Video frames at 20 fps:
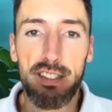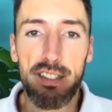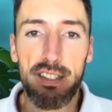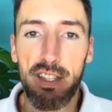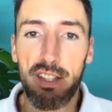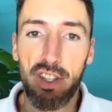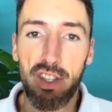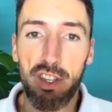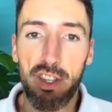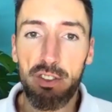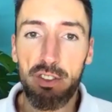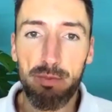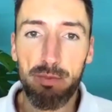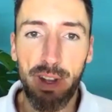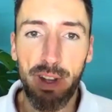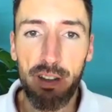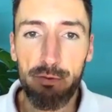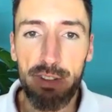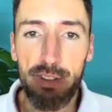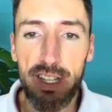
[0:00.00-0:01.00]
there's a huge
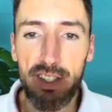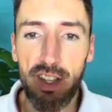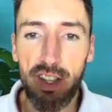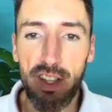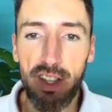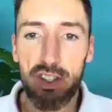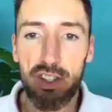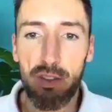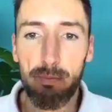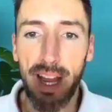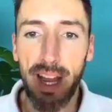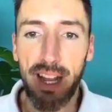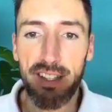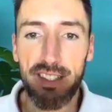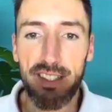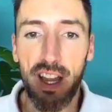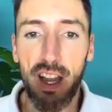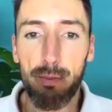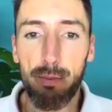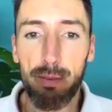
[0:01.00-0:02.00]
amount of research that
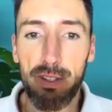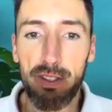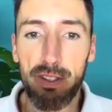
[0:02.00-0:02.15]
backs it up.